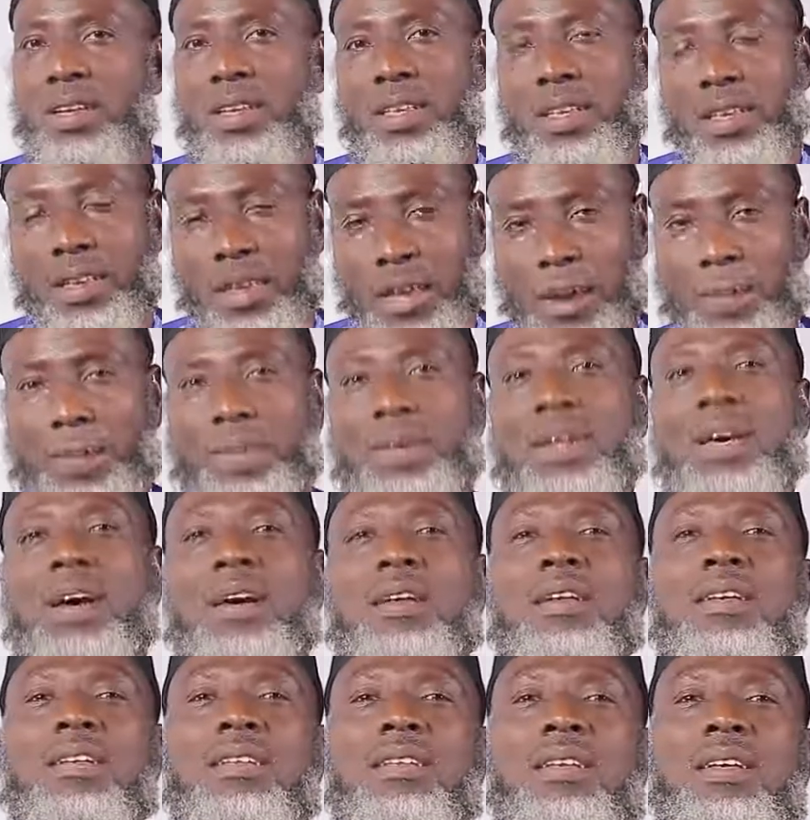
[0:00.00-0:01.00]
keep
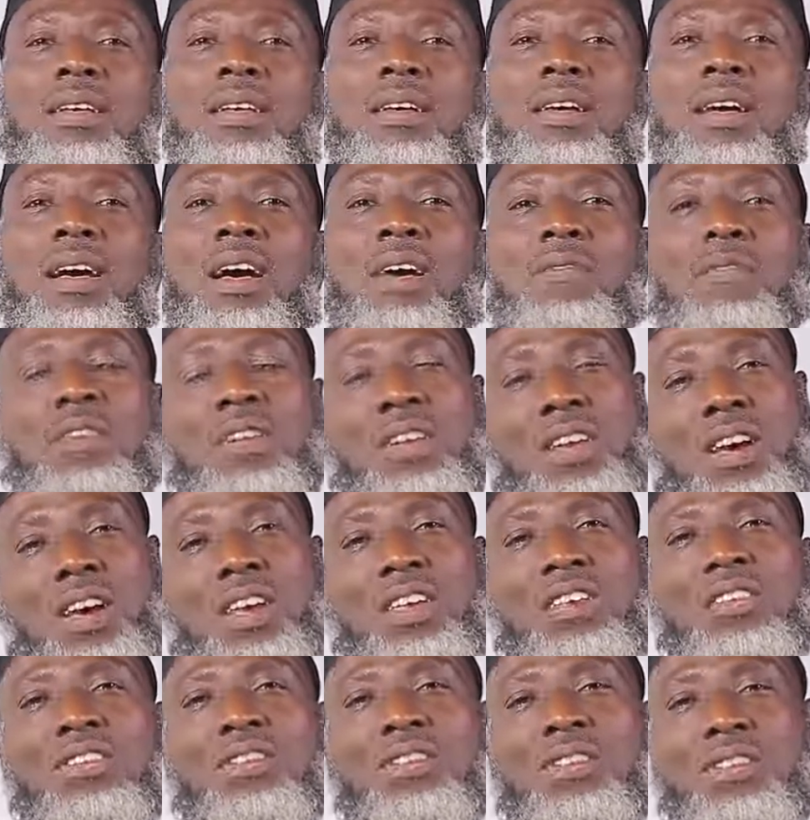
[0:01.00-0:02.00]
learning. Have a
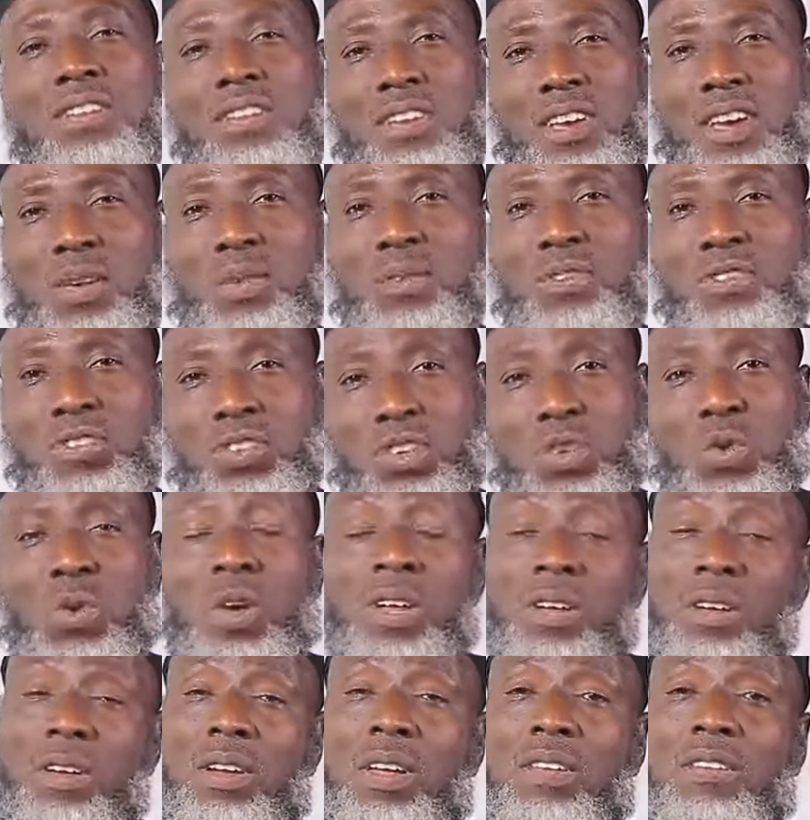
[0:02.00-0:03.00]
nice time. See you in
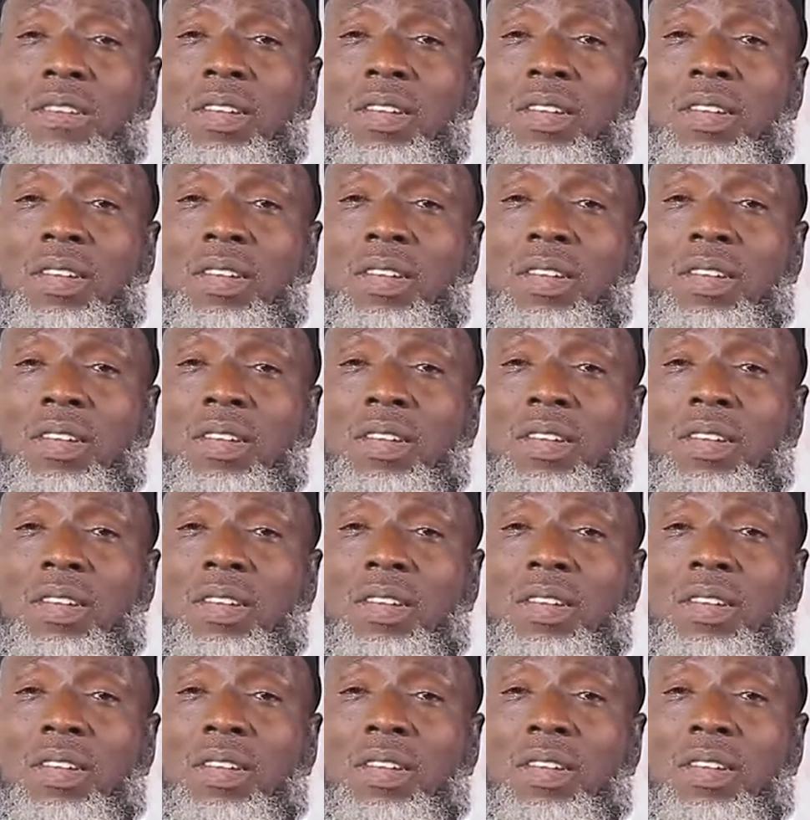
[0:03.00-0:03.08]
our next